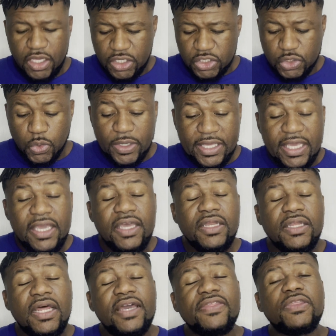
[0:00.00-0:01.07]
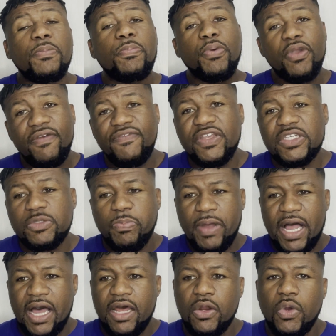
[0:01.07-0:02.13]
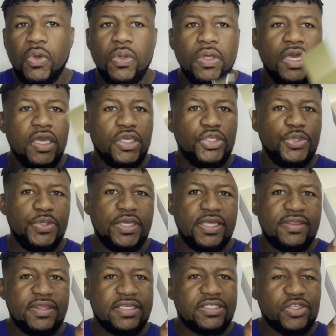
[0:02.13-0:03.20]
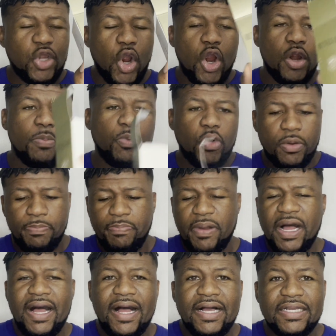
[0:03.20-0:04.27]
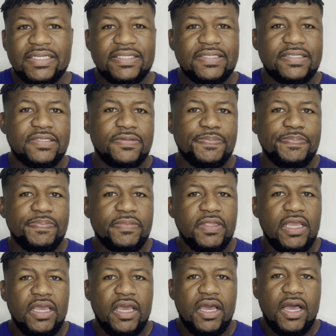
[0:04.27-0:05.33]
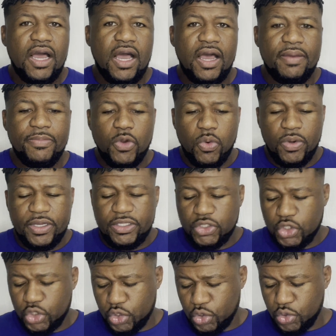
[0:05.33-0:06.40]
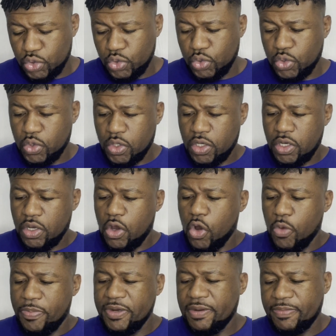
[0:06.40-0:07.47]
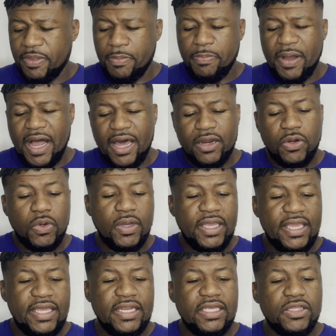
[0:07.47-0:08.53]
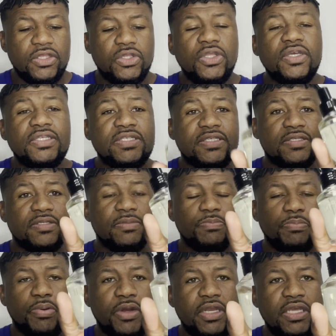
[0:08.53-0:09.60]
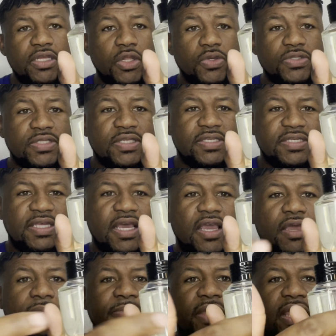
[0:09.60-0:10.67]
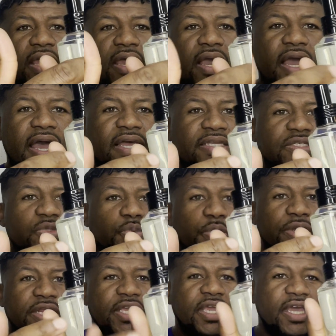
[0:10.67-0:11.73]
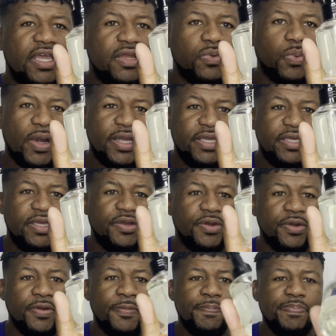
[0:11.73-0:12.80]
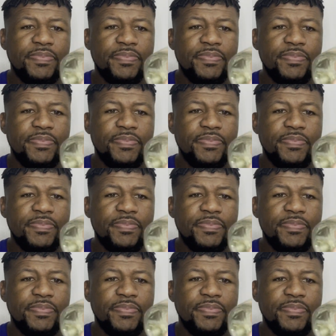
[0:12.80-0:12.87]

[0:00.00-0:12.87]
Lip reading: So again, like the previous bottle, you get this cardboard box. I'm going to open up the bottle and it looks pretty close to the same. Has Renegade right here.